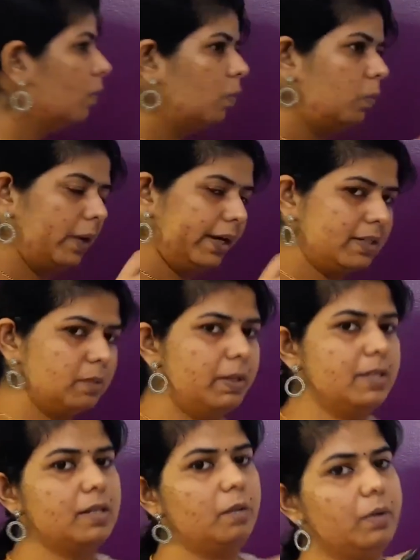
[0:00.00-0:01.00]

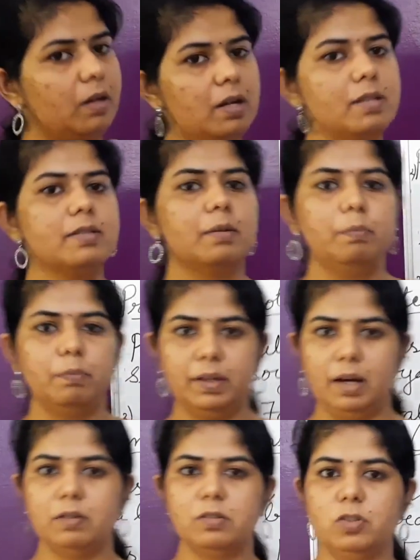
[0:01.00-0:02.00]
vitamins and minerals,
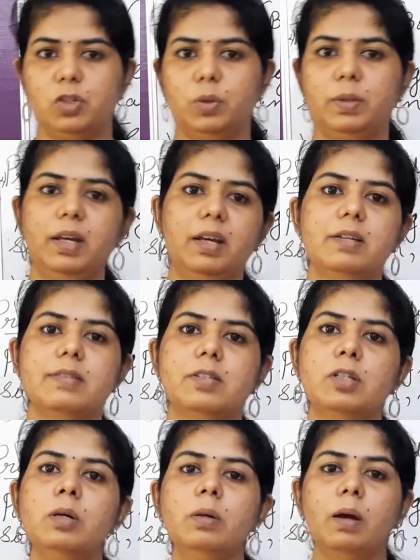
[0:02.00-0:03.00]
their duty
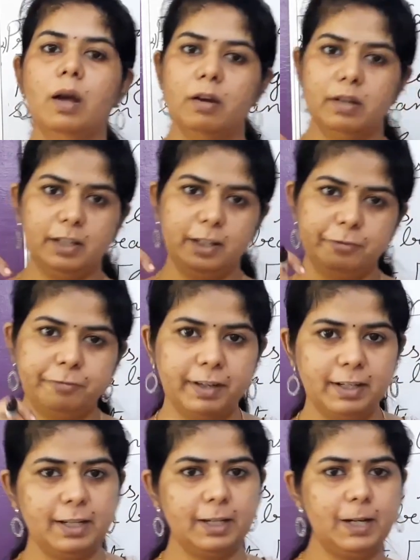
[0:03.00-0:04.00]
is to
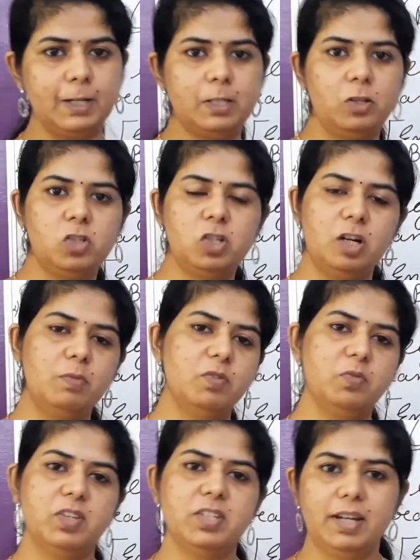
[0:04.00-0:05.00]
defend against the
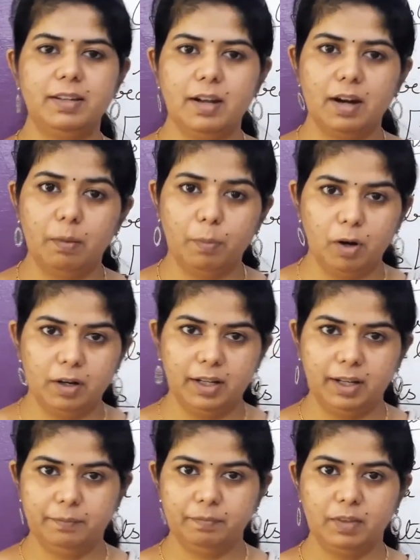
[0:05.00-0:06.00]
germs which enter our
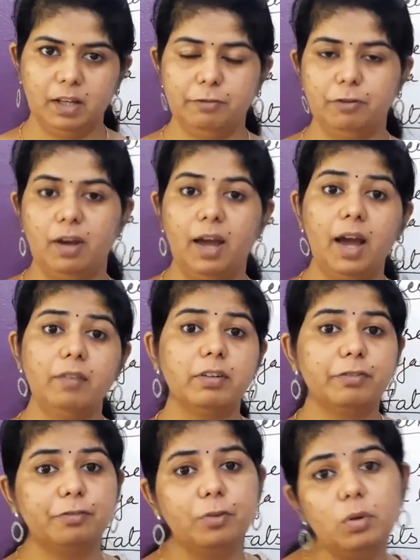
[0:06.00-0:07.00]
body. If you
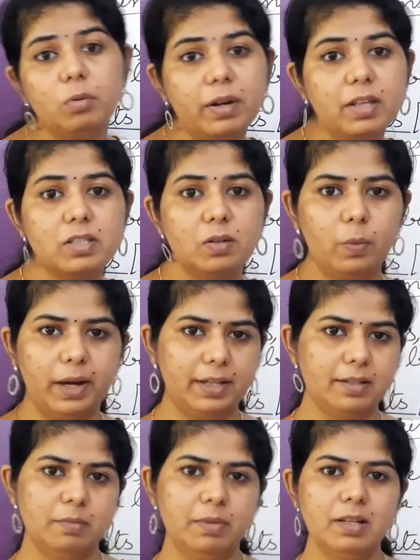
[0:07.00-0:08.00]
have a food rich in
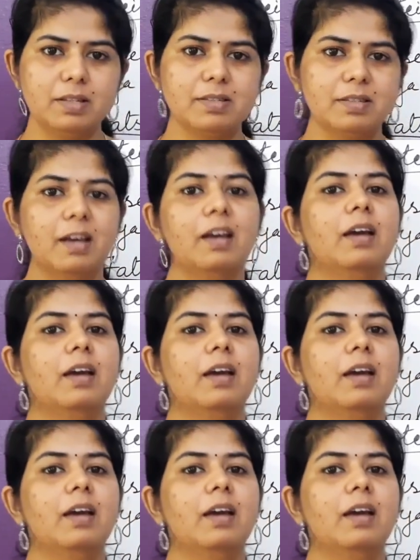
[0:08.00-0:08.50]
vitamins